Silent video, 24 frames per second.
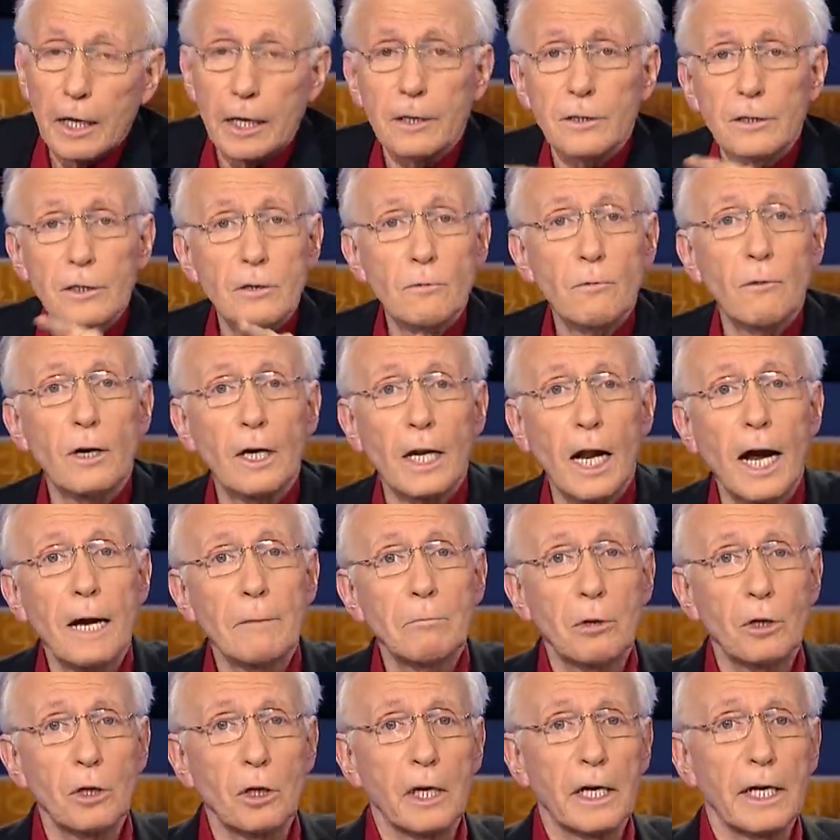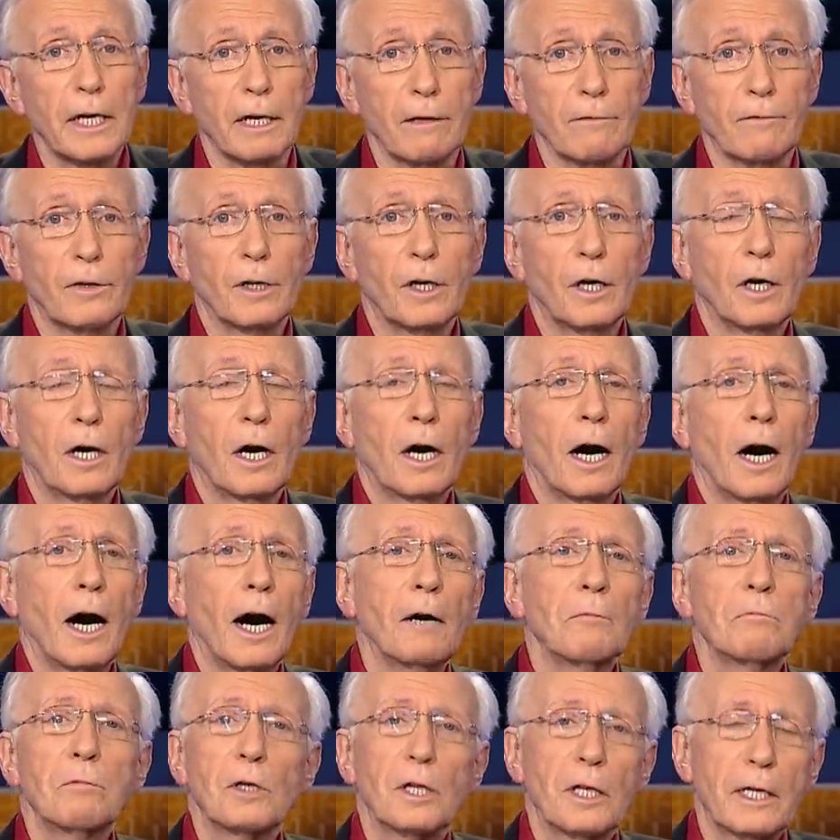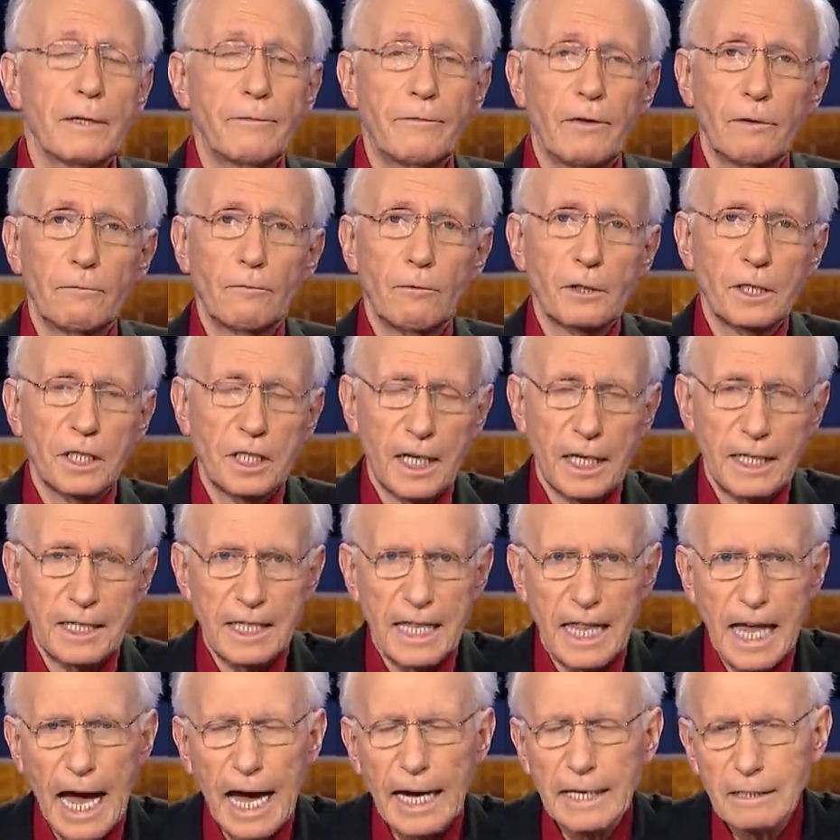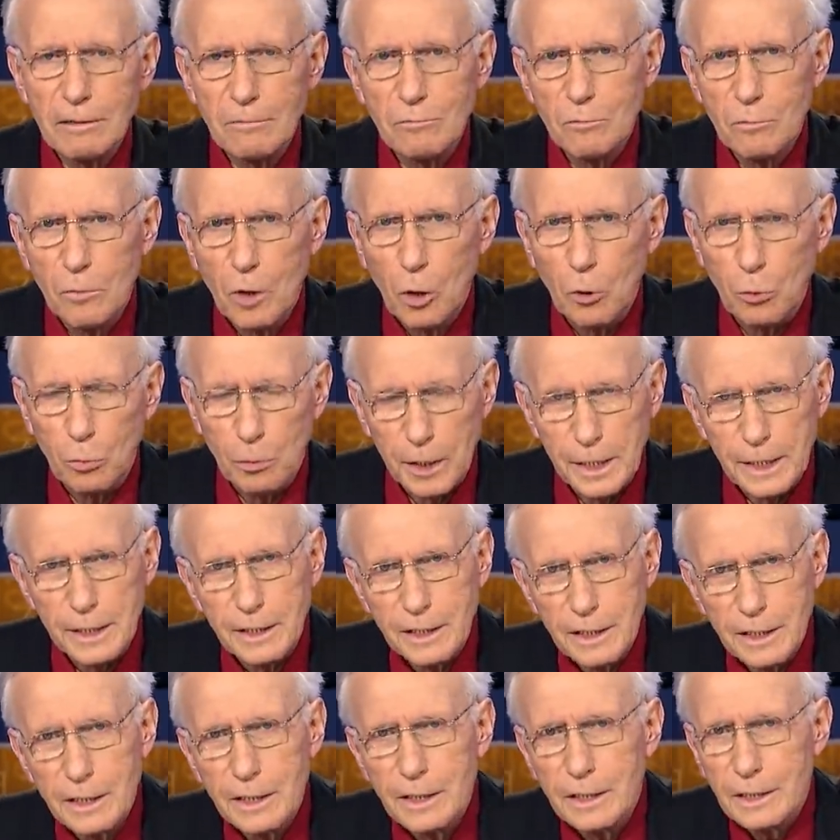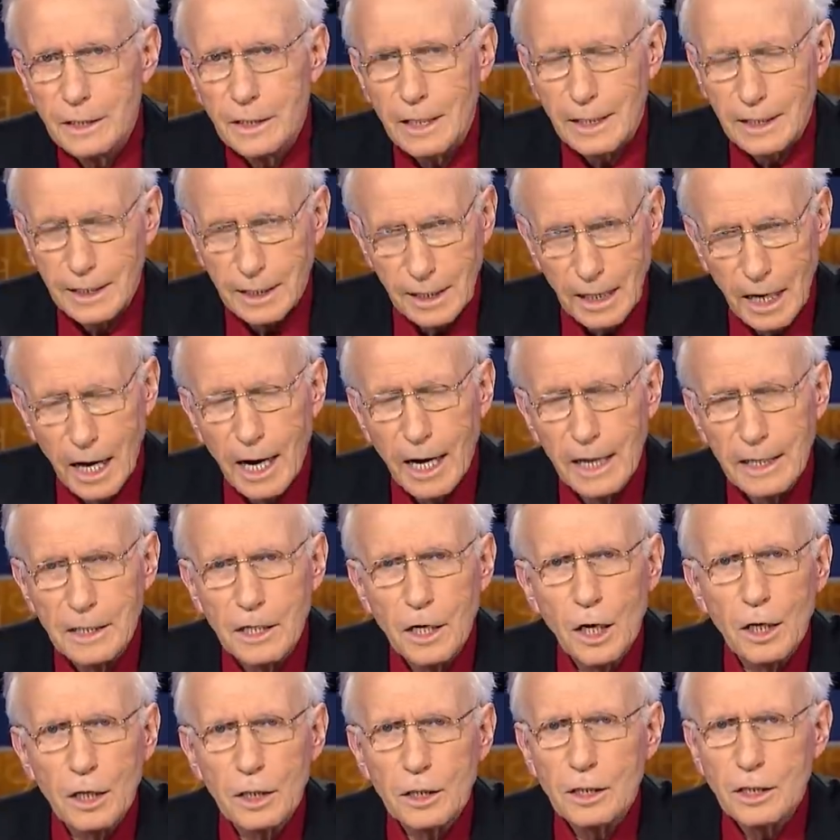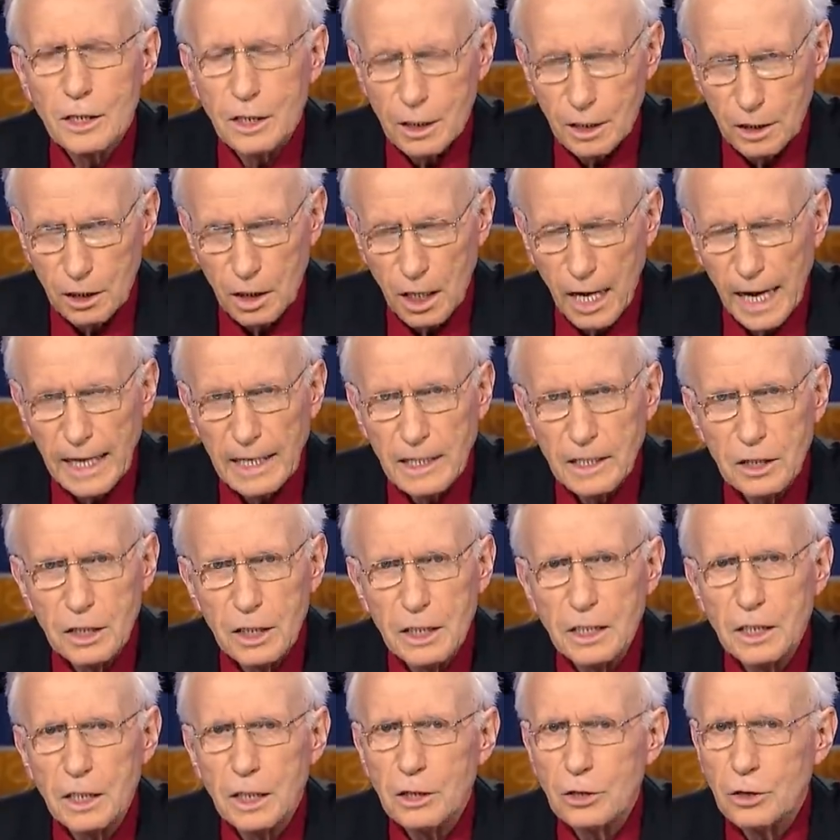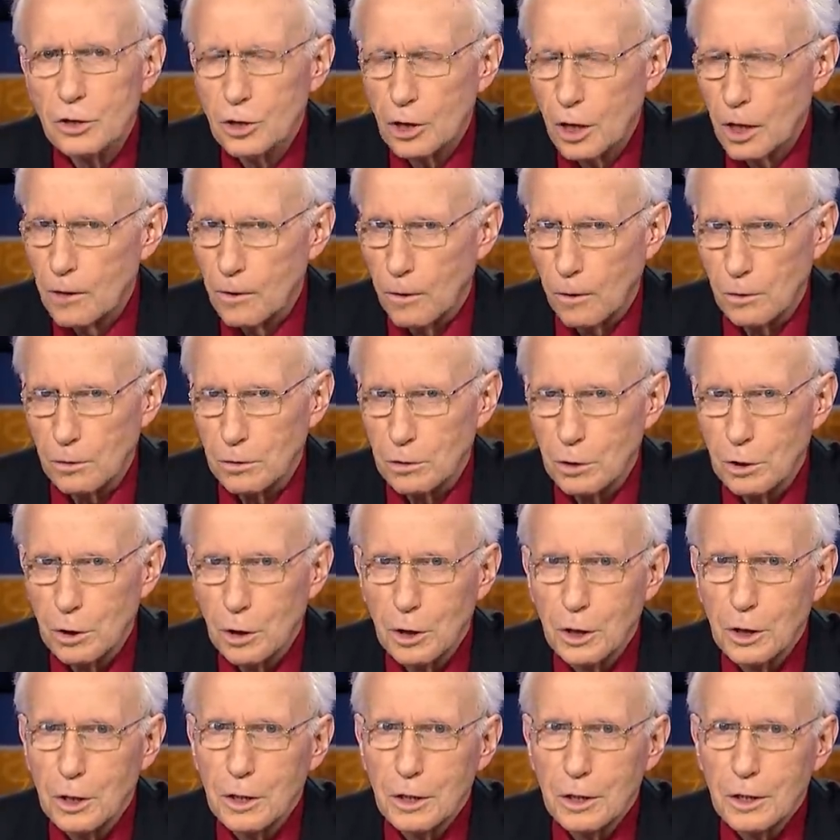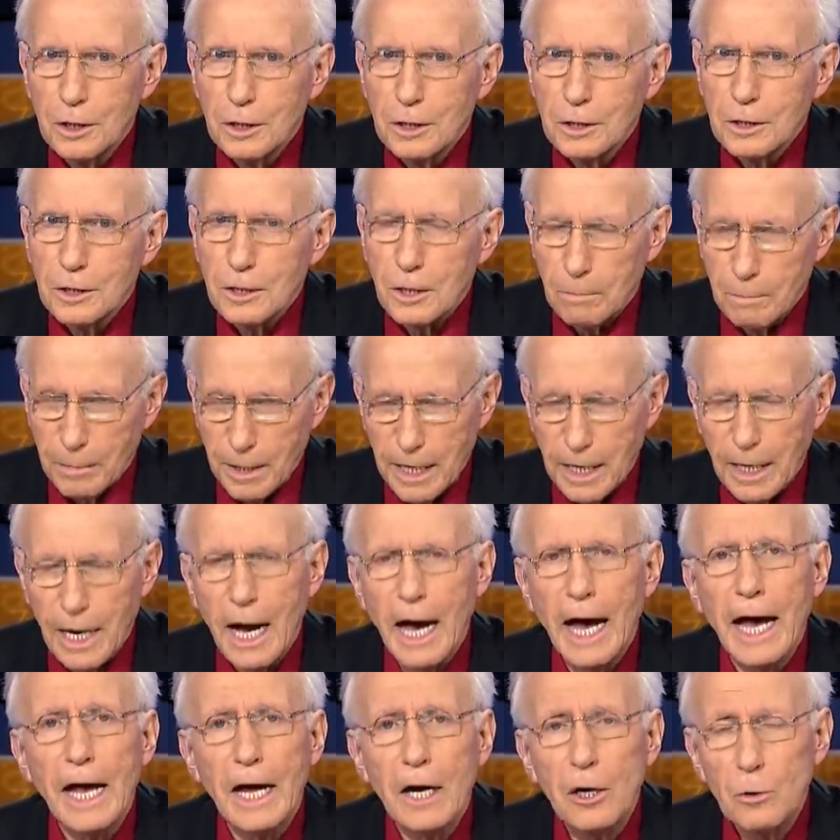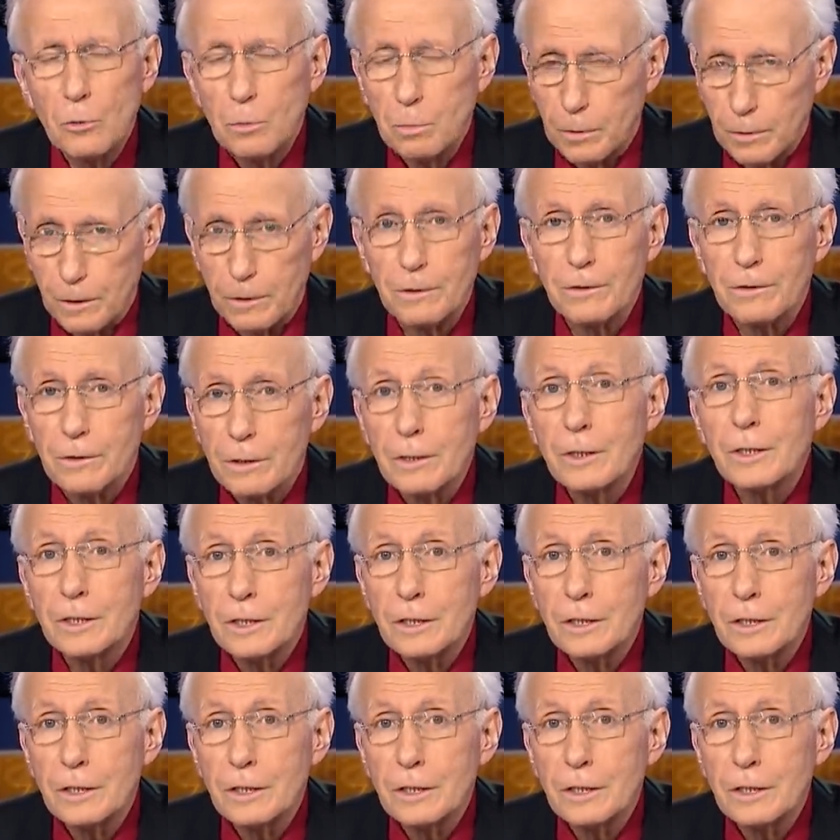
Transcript: Here's what I believe. I believe it was at that moment that God selected Joan to be a helper